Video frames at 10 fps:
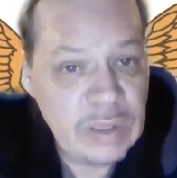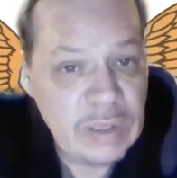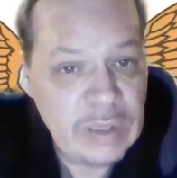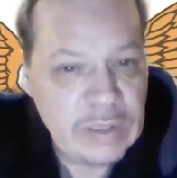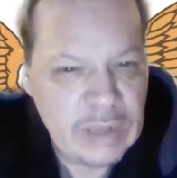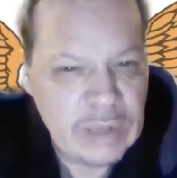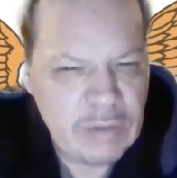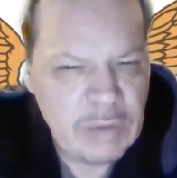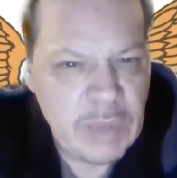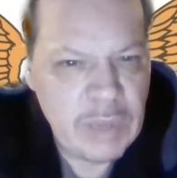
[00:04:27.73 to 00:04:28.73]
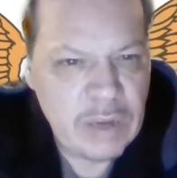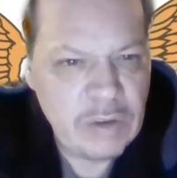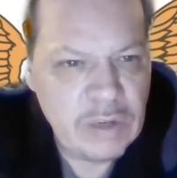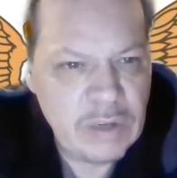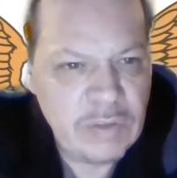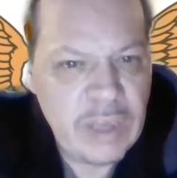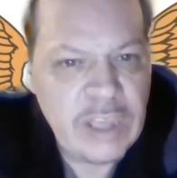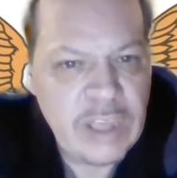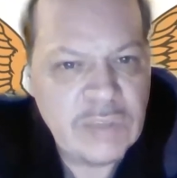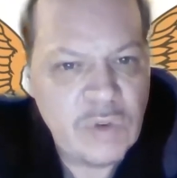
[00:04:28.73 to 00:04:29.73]
is not really making a good enough
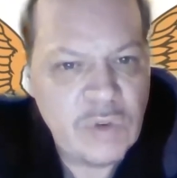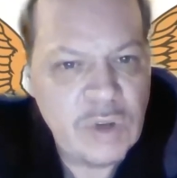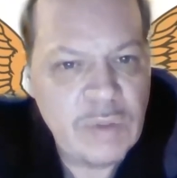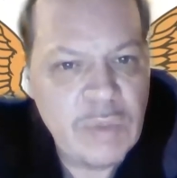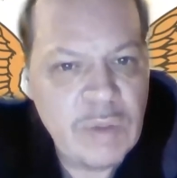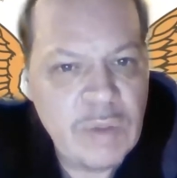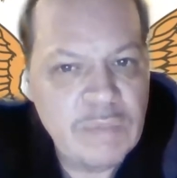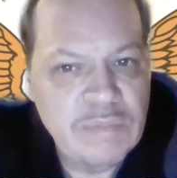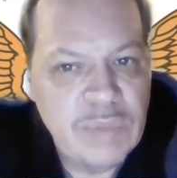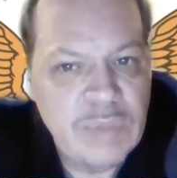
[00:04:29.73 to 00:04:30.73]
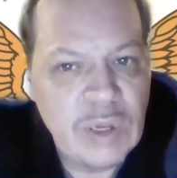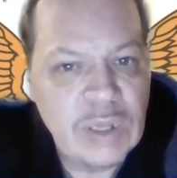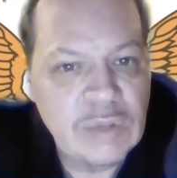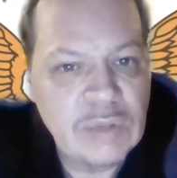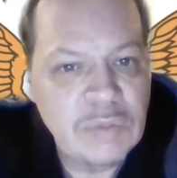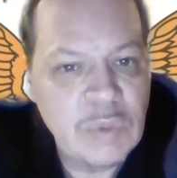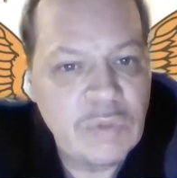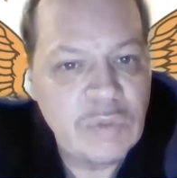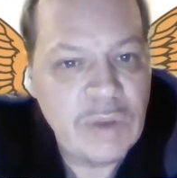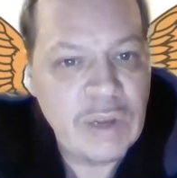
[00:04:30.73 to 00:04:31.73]
case for him. But we will
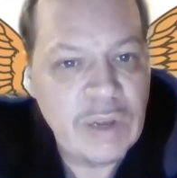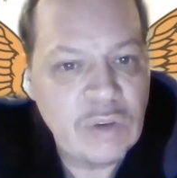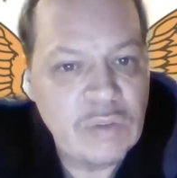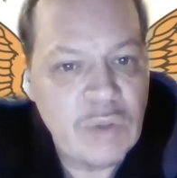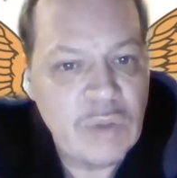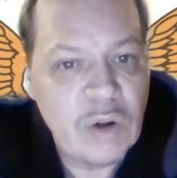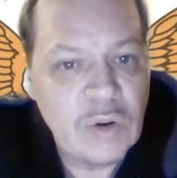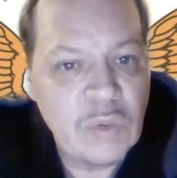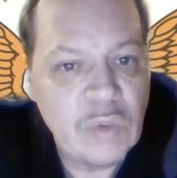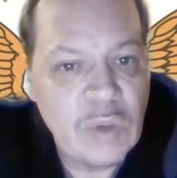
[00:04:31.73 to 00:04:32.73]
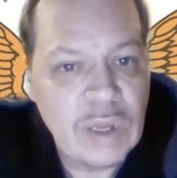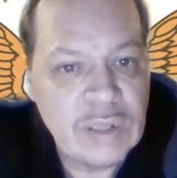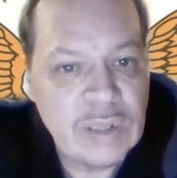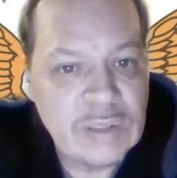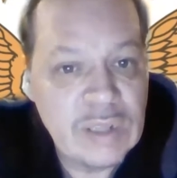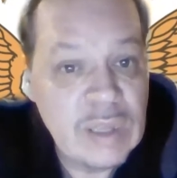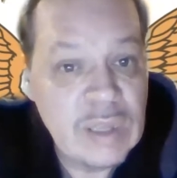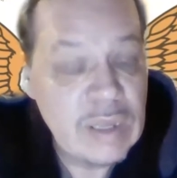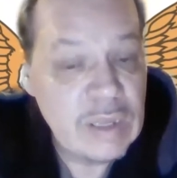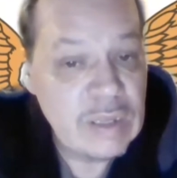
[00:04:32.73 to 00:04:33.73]
find out tomorrow as
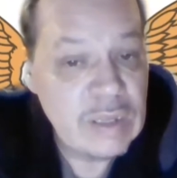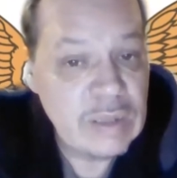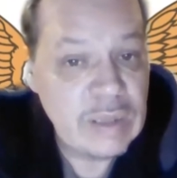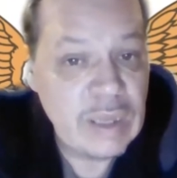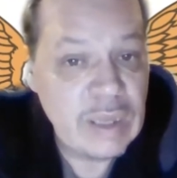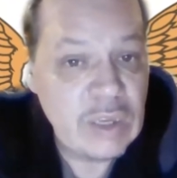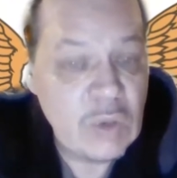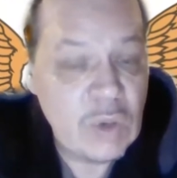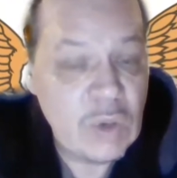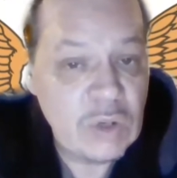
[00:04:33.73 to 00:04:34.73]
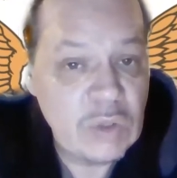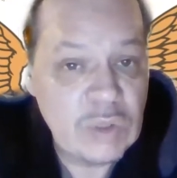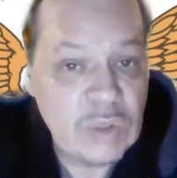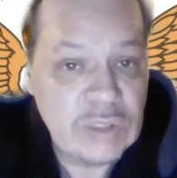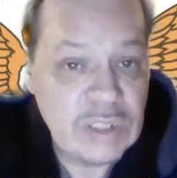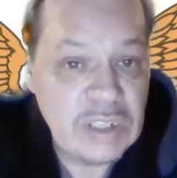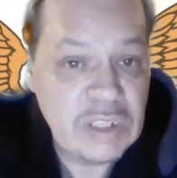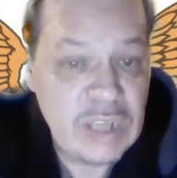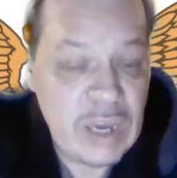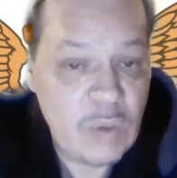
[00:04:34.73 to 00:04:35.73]
they go on to the
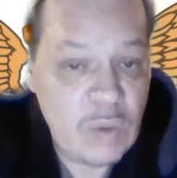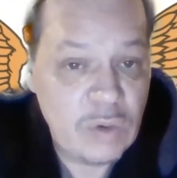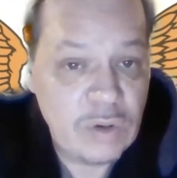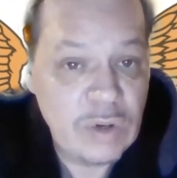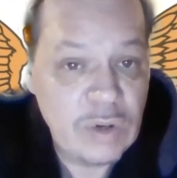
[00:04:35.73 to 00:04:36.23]
16-hour